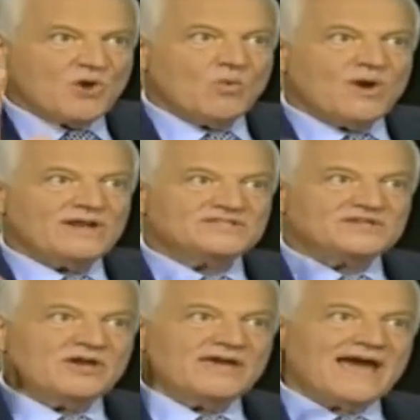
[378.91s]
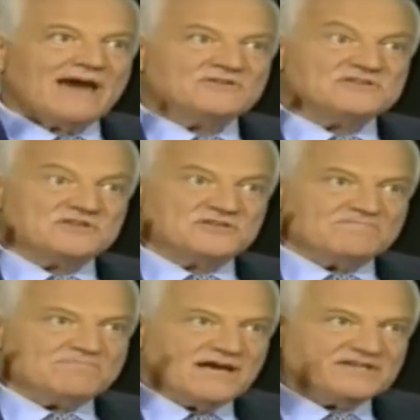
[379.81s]
One is going out
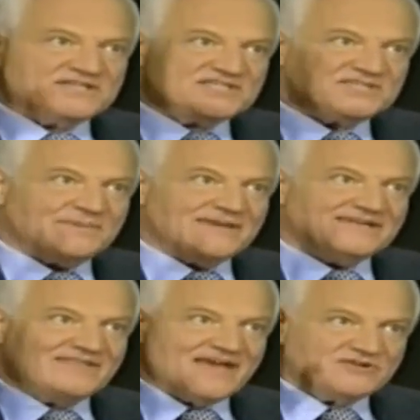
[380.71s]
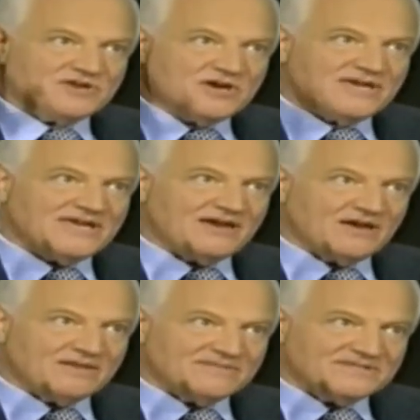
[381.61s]
to participate in their growing
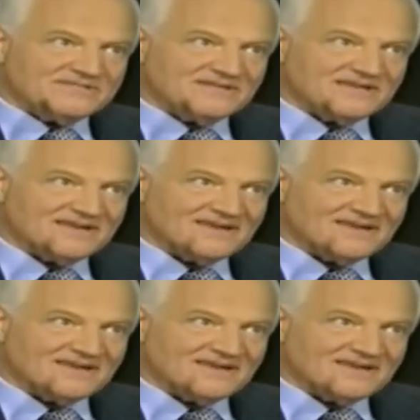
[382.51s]
economies